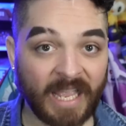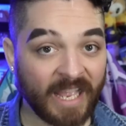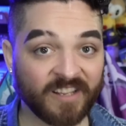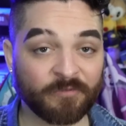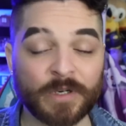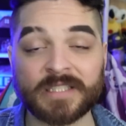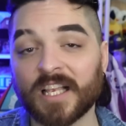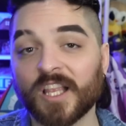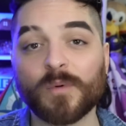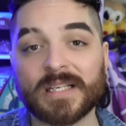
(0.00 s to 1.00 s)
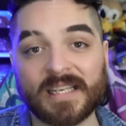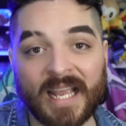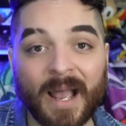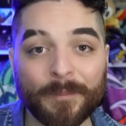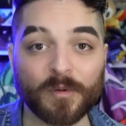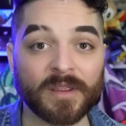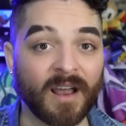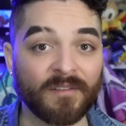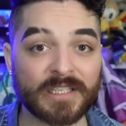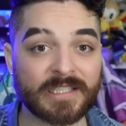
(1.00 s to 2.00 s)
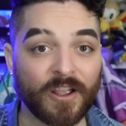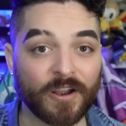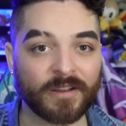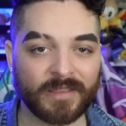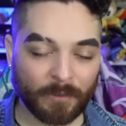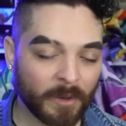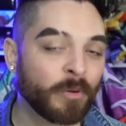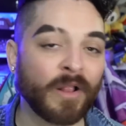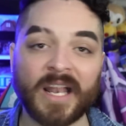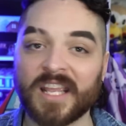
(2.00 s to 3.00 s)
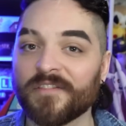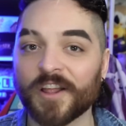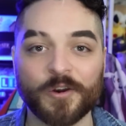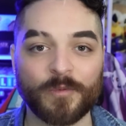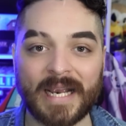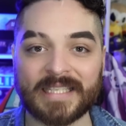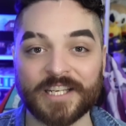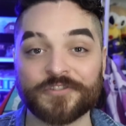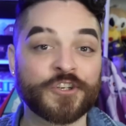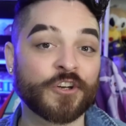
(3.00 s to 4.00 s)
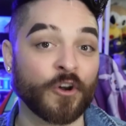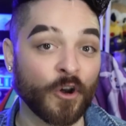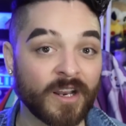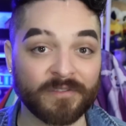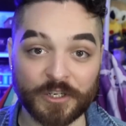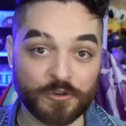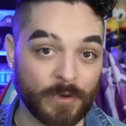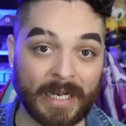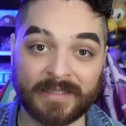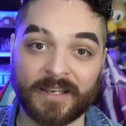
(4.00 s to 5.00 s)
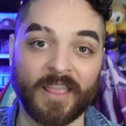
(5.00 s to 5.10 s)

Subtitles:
And if Priscilla wasn't happy with Ava's look, there were plenty of other ways that she could have addressed